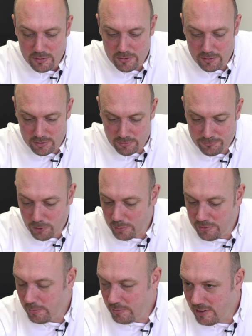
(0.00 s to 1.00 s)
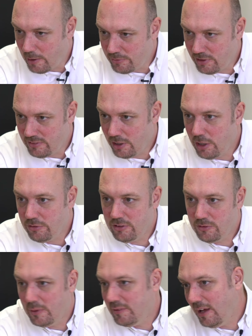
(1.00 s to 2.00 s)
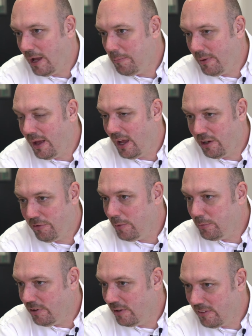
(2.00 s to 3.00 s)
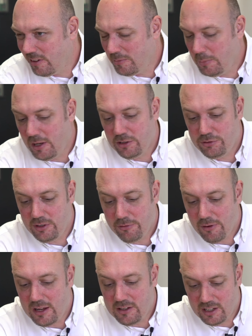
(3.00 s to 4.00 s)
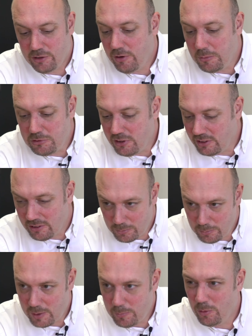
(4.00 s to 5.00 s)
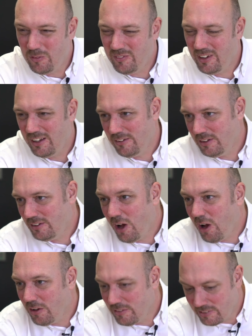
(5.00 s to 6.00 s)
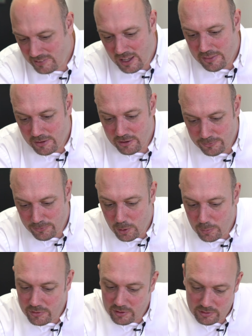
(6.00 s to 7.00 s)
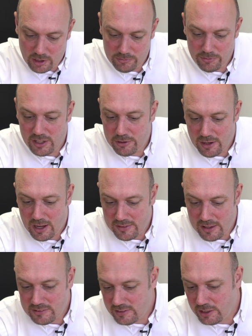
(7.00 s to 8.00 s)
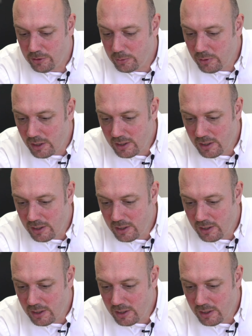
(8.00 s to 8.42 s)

The fobs themselves use 128-bit encryption, so it's military-grade encryption, and people can't scan those fobs and recreate that signal.